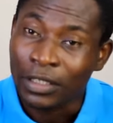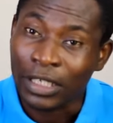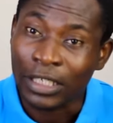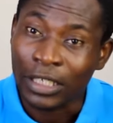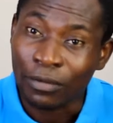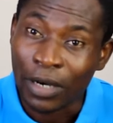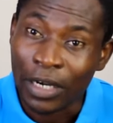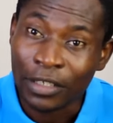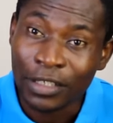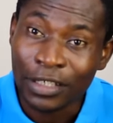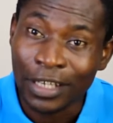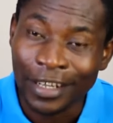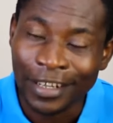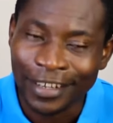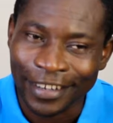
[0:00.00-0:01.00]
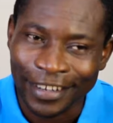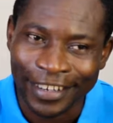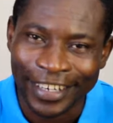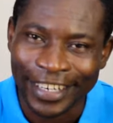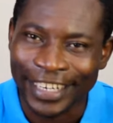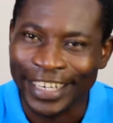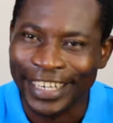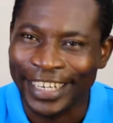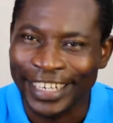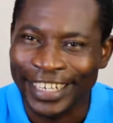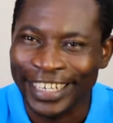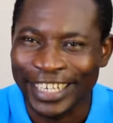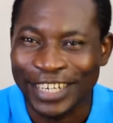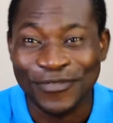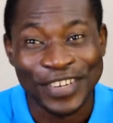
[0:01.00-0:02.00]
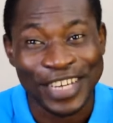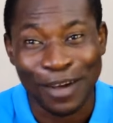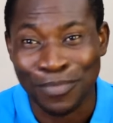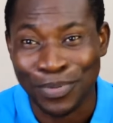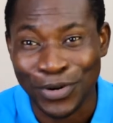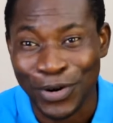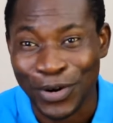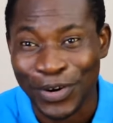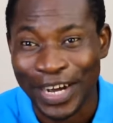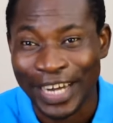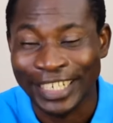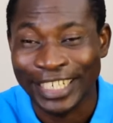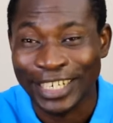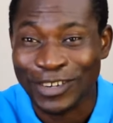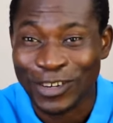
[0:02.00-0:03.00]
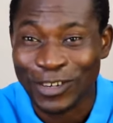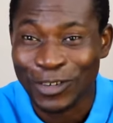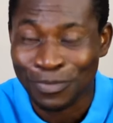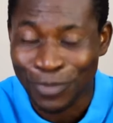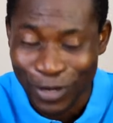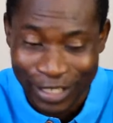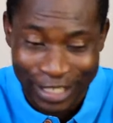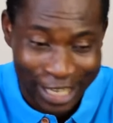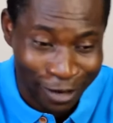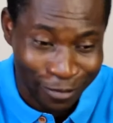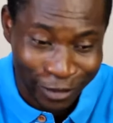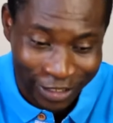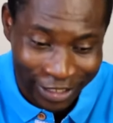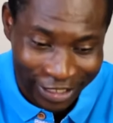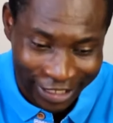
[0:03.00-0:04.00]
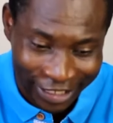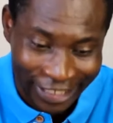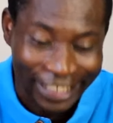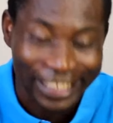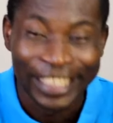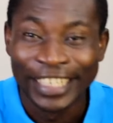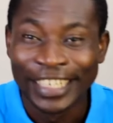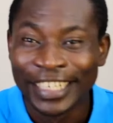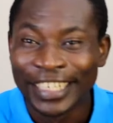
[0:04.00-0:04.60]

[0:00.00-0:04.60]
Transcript: The other ones, if they are poor and they got political position,